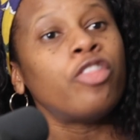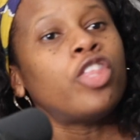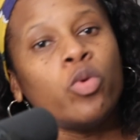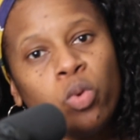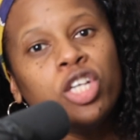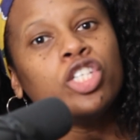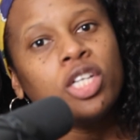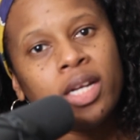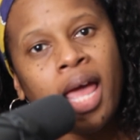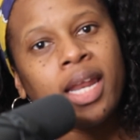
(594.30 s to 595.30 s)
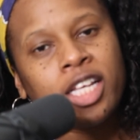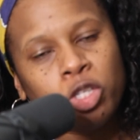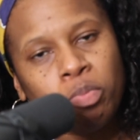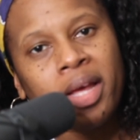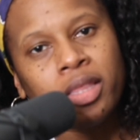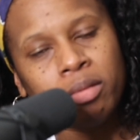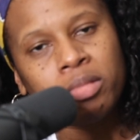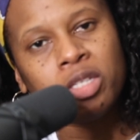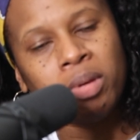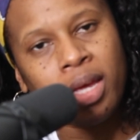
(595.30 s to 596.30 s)
then we should not expect them
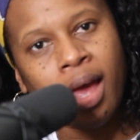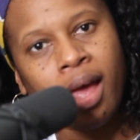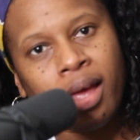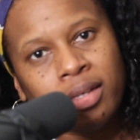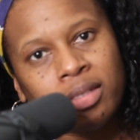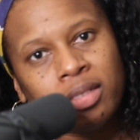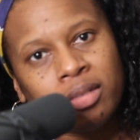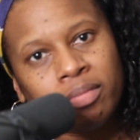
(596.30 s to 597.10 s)
to be kind.